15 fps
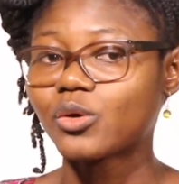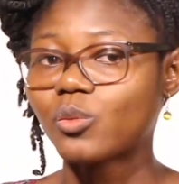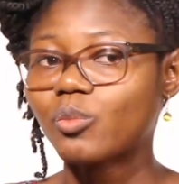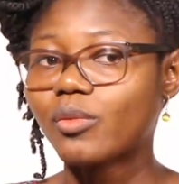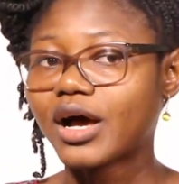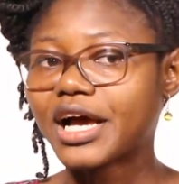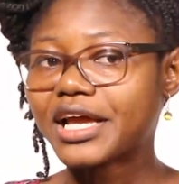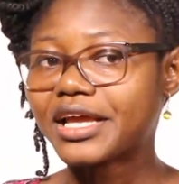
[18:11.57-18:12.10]

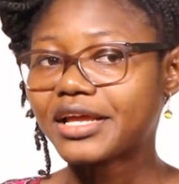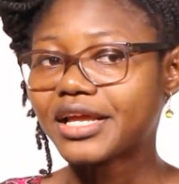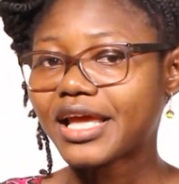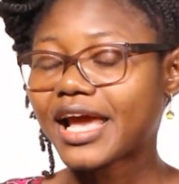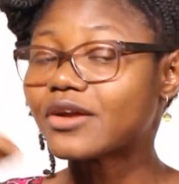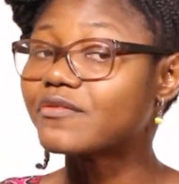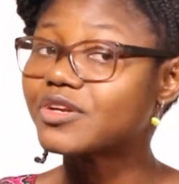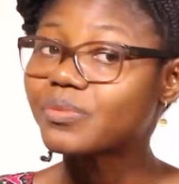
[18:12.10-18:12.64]
my
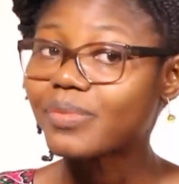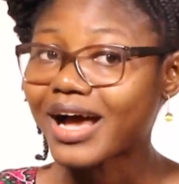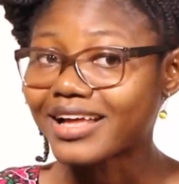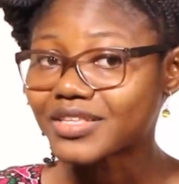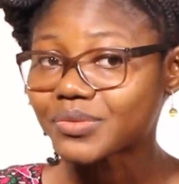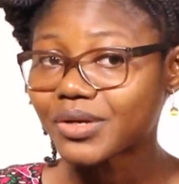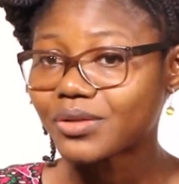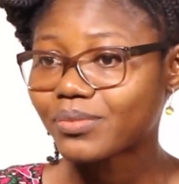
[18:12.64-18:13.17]
head of
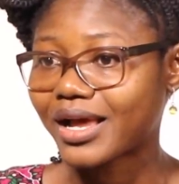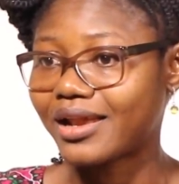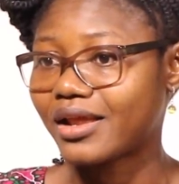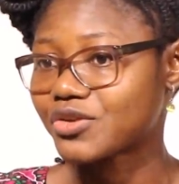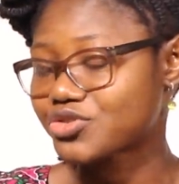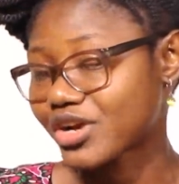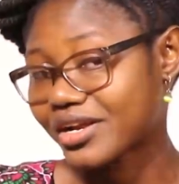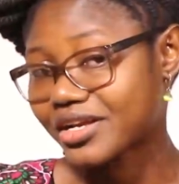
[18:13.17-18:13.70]
department, my
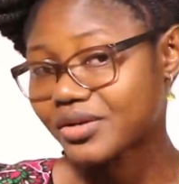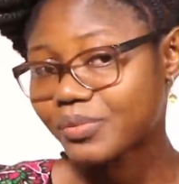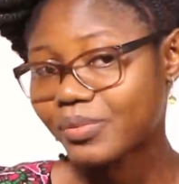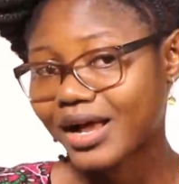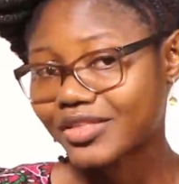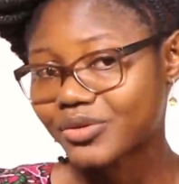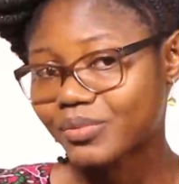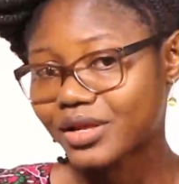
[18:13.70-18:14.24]
lecturer at the
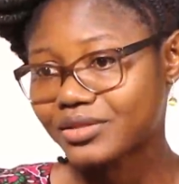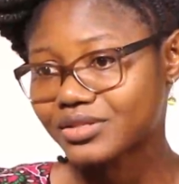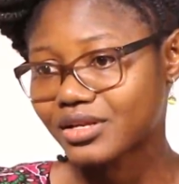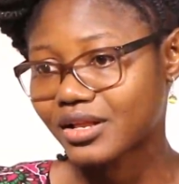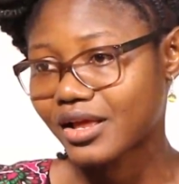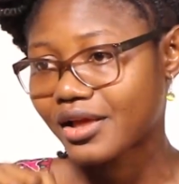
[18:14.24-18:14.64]
department